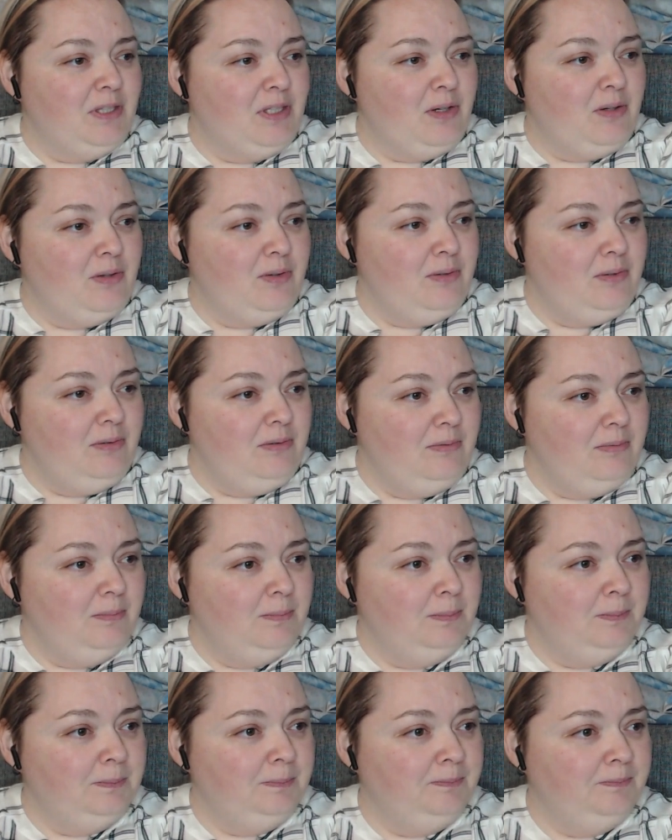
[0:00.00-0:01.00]
though?
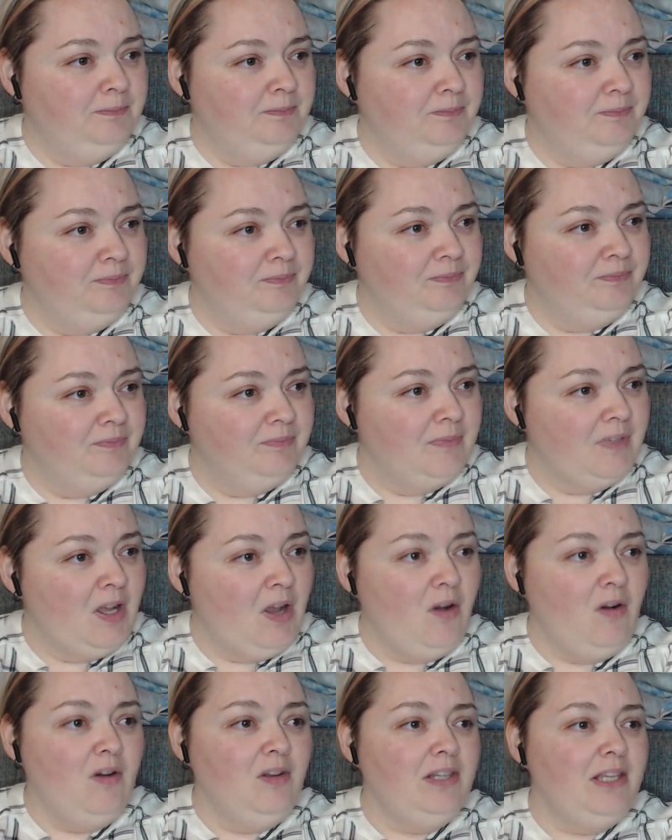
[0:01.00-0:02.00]

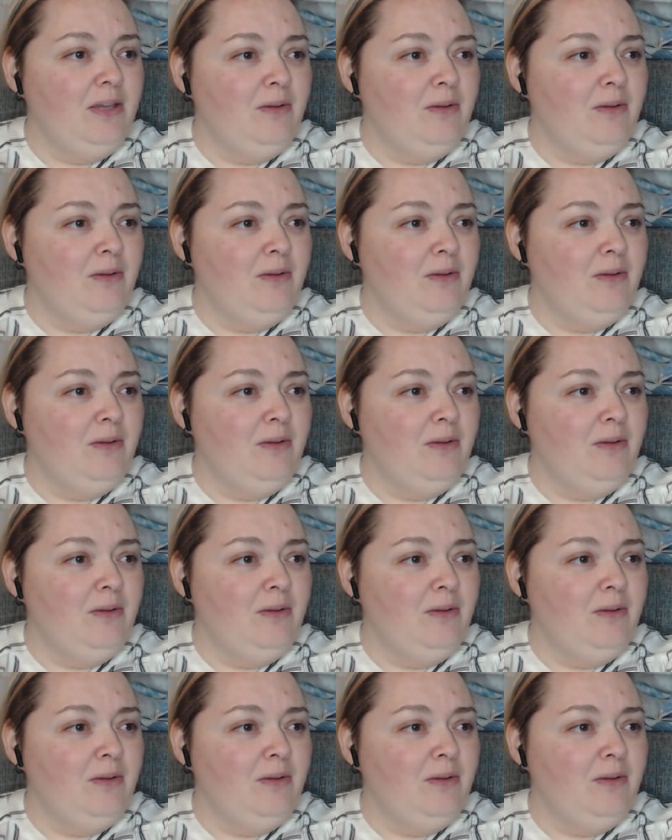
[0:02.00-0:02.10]
Oh,